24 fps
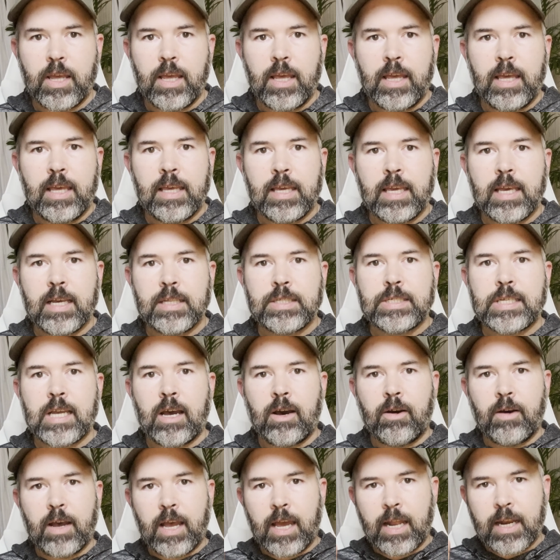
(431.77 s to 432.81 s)
He gets
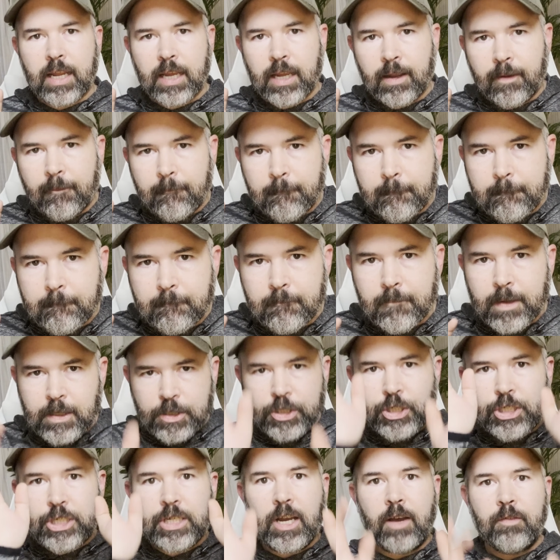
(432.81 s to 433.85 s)
out, and he
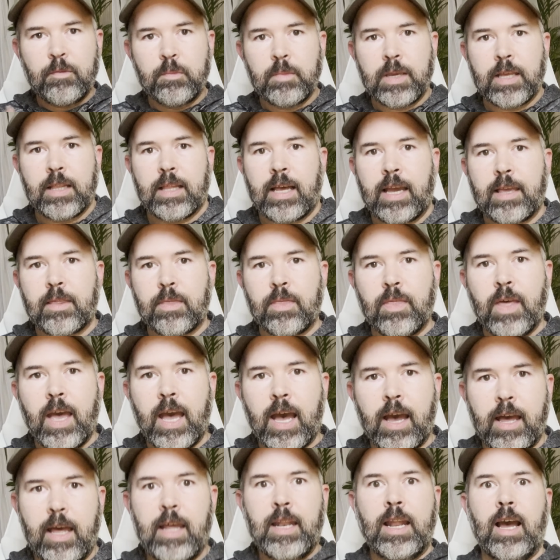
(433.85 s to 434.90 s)
shoved me like
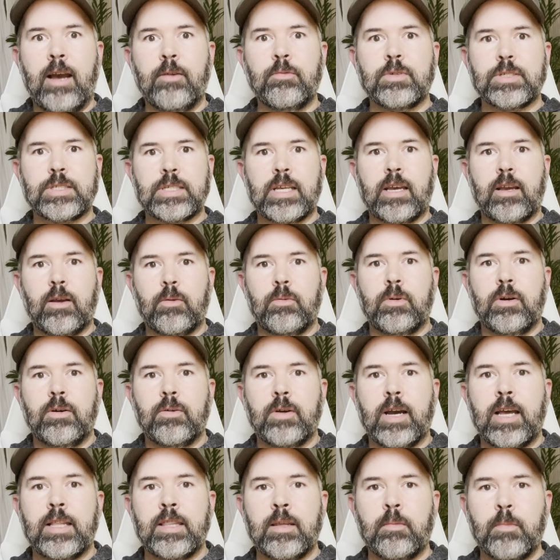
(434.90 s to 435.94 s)
that, and I was like, whoa.
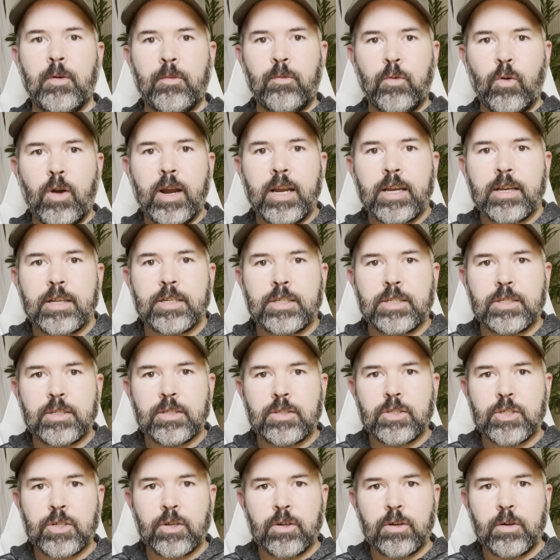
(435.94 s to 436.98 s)
And then before I could
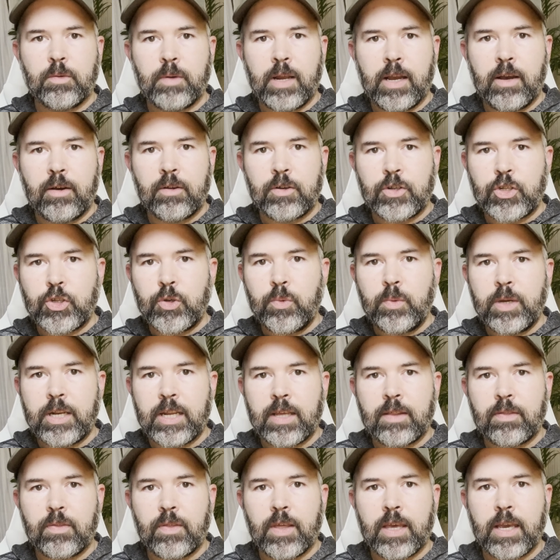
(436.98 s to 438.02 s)
turn around and do
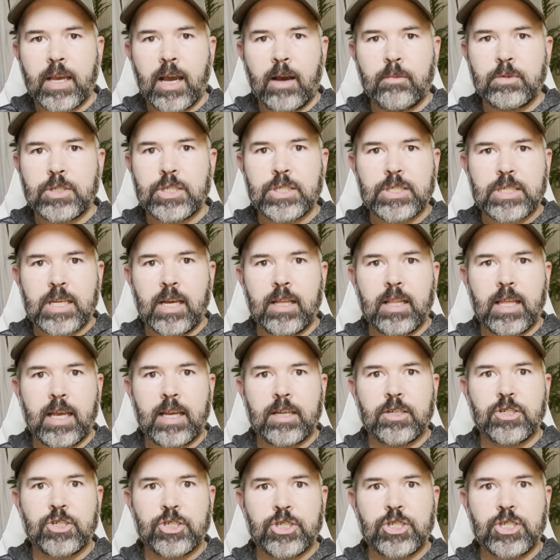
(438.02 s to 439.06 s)
anything, I was just kind of like
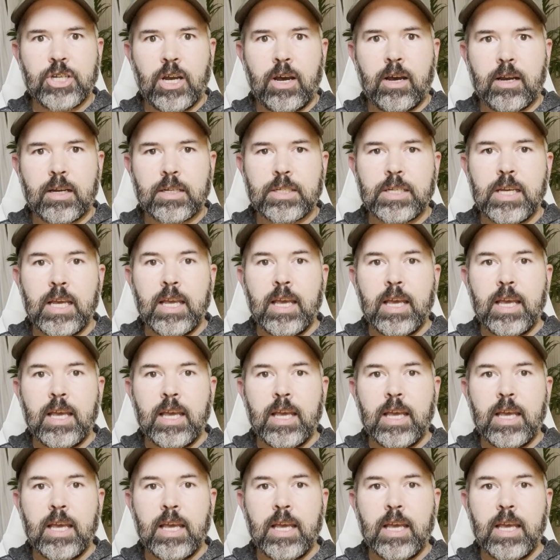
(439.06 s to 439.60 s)
shocked.